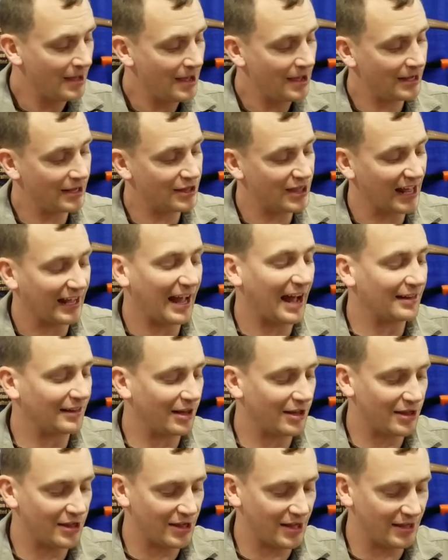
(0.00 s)
You can check out
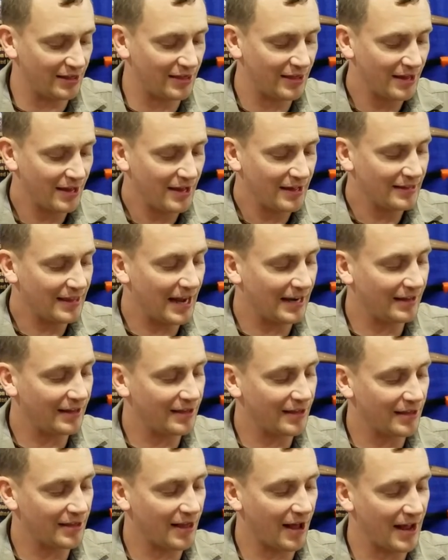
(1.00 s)
the sheath that
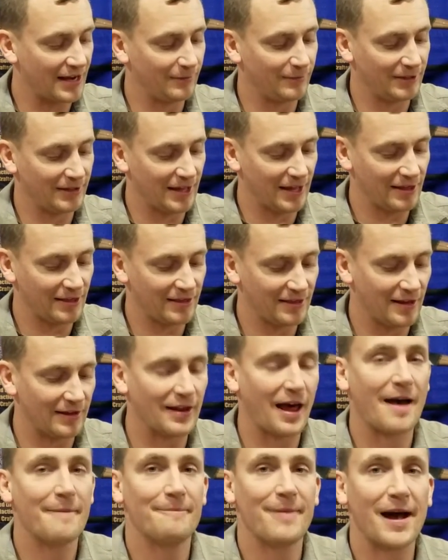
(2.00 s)
he's designed with this to
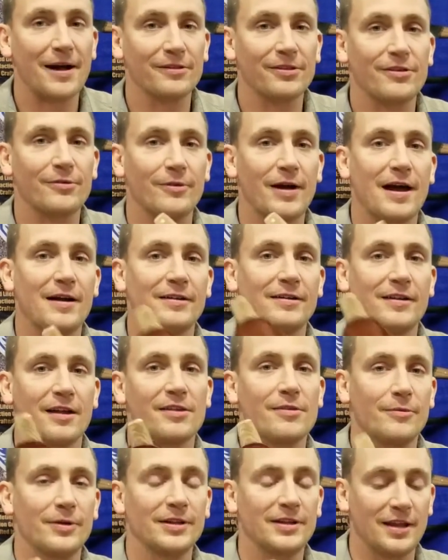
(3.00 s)
not bounce around. He
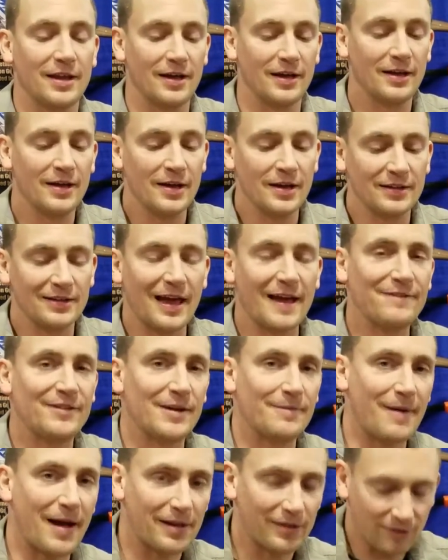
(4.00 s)
doesn't want the knife
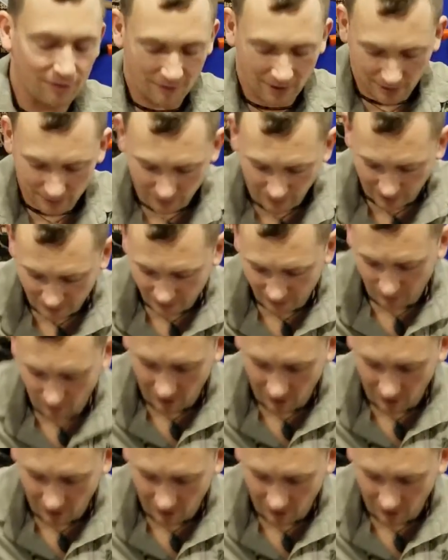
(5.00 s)
to bounce around while he's